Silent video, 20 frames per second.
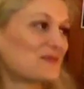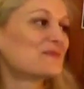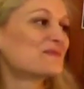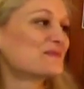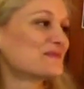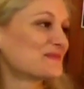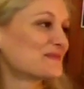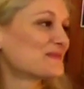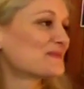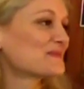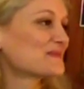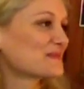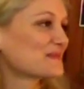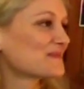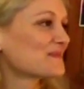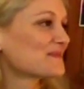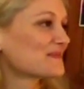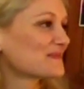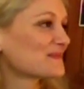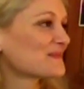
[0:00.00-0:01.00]

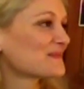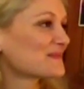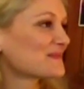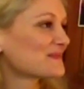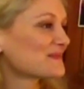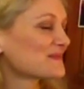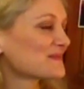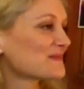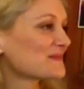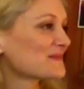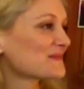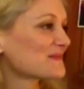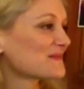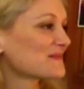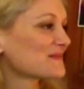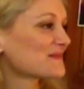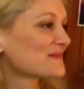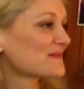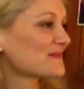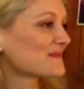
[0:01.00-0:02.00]

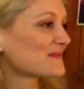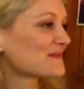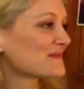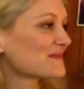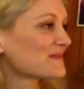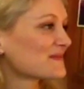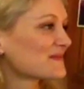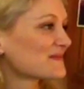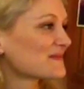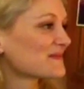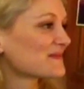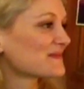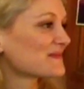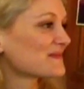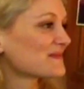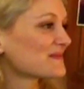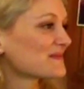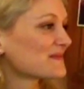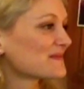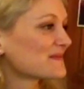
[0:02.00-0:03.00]

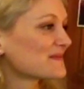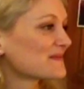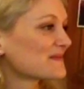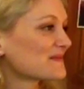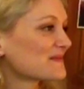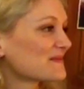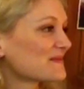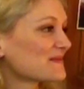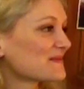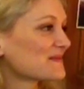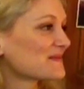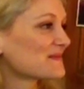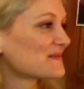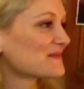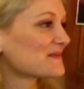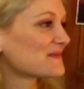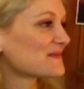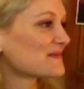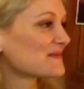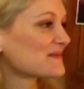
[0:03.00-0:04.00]

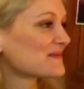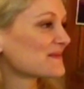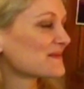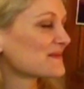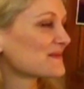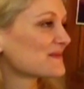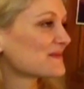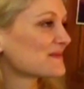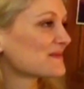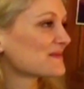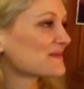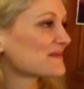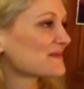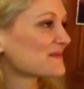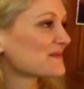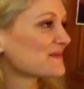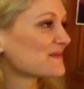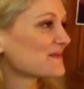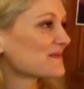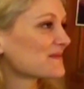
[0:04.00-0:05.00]

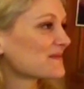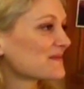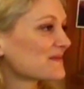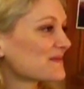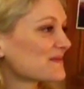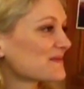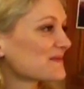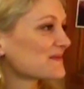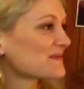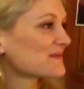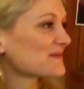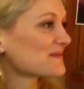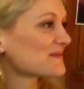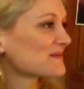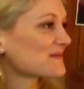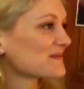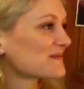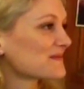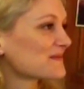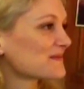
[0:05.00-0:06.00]

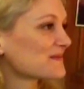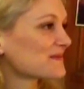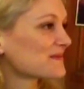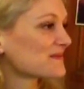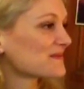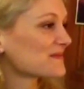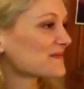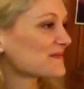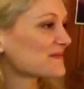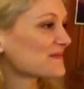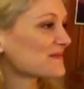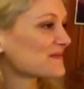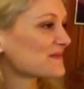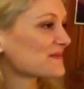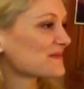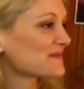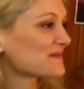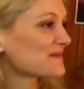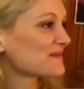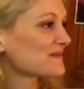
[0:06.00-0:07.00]

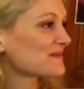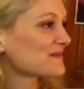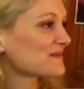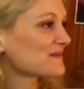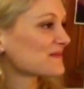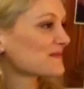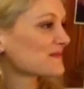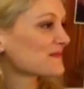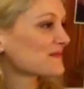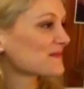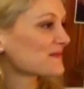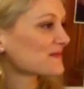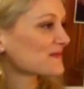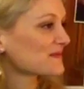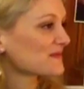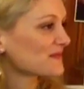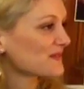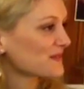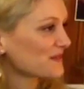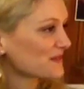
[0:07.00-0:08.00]
This person isn't speaking.